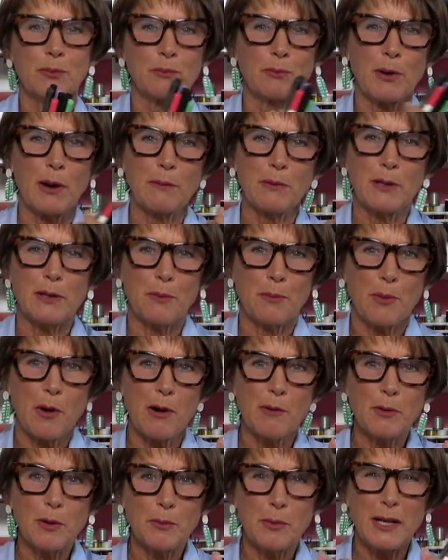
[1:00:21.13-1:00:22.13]
probably the
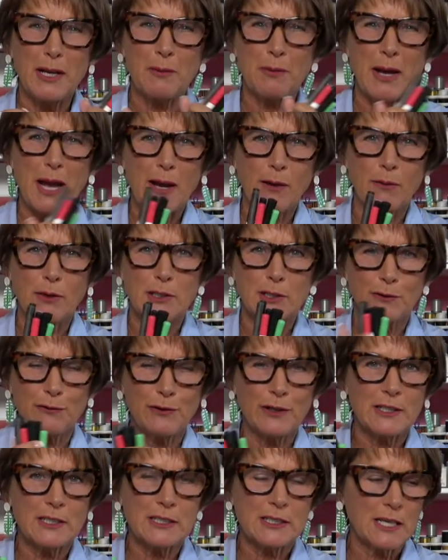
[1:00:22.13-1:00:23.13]
Barbara Buddy bag, which
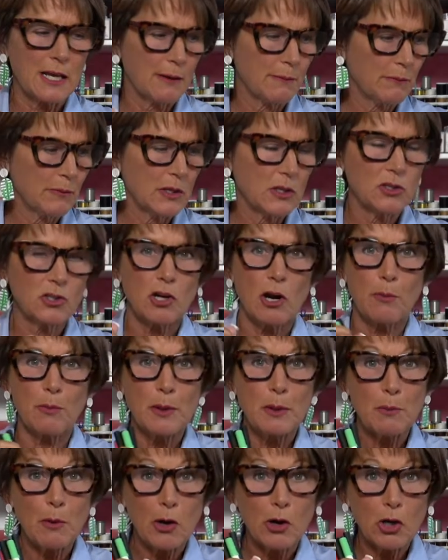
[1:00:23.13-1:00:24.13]
fits um, the
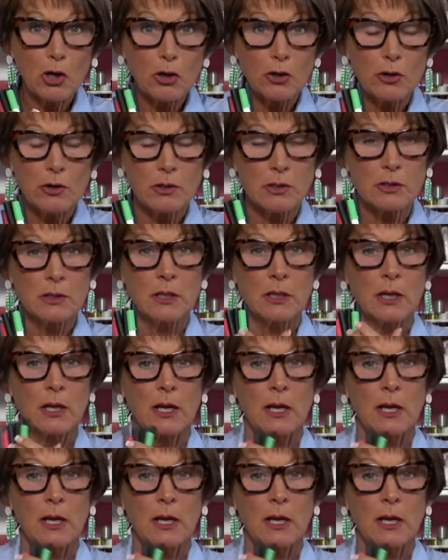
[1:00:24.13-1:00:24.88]
Sharpie markers,